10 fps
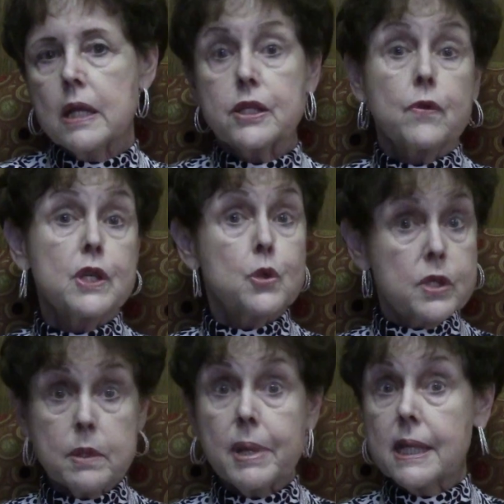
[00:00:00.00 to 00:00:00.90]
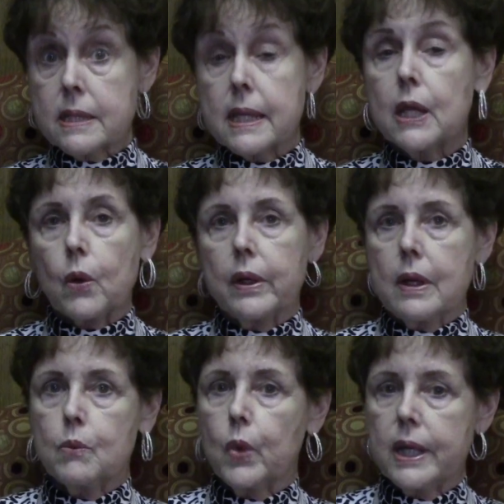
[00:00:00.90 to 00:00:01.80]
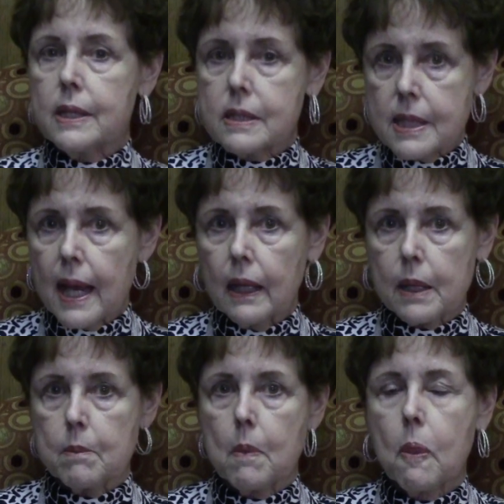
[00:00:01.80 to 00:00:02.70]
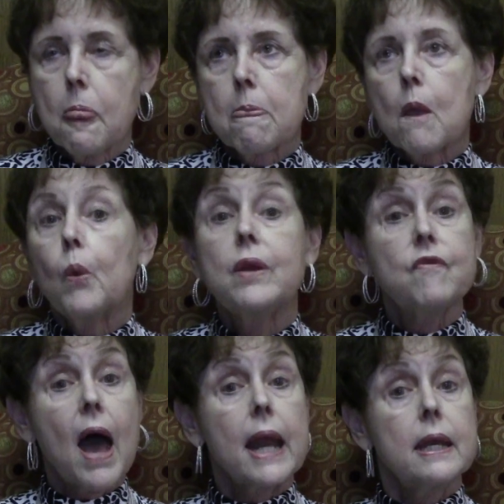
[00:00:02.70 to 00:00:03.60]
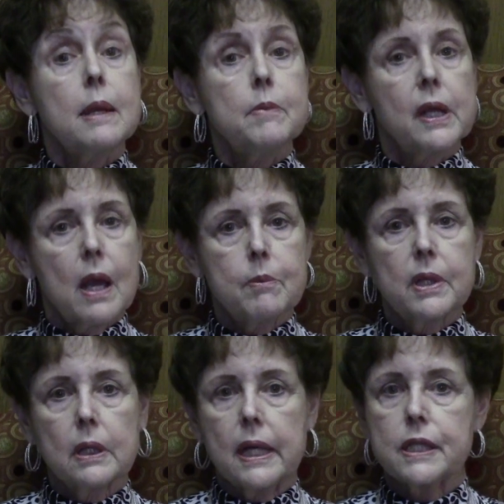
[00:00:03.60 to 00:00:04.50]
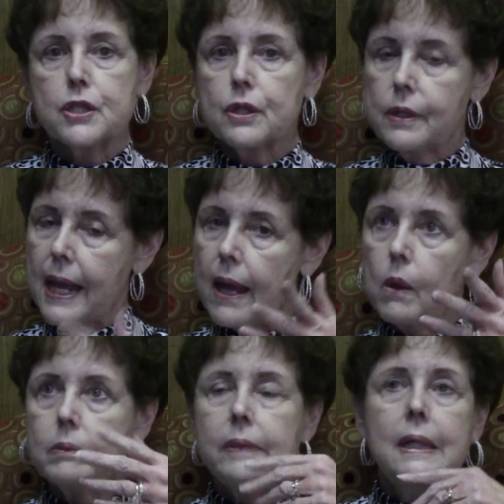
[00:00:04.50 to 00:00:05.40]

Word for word: So this was a big secret and we didn't tell him. We invited him to come to lunch. Now,